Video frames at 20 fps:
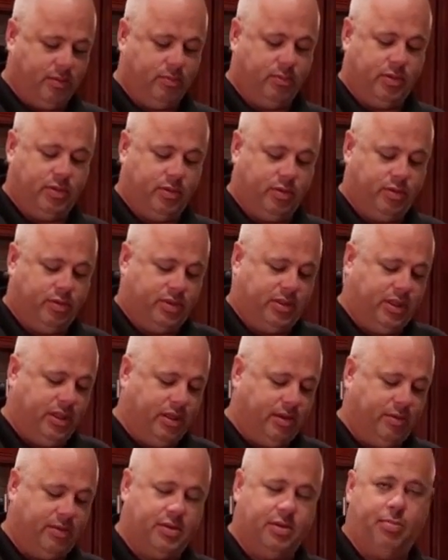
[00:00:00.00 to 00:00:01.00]
what you'll
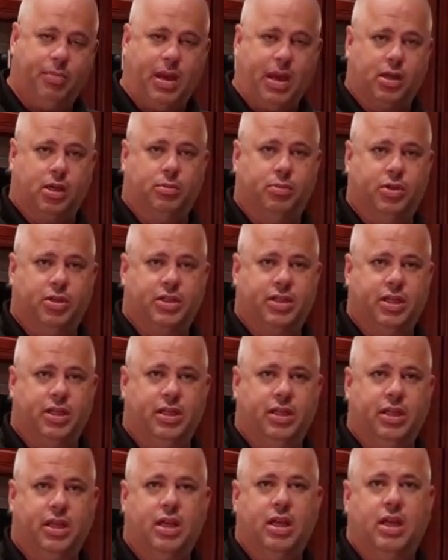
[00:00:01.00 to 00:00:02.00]
see as a Packer
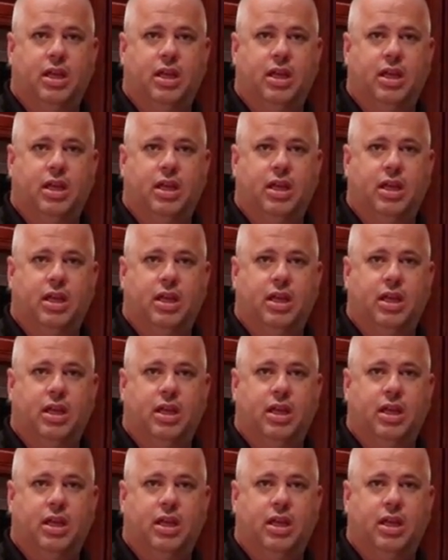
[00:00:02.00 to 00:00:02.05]
brisket.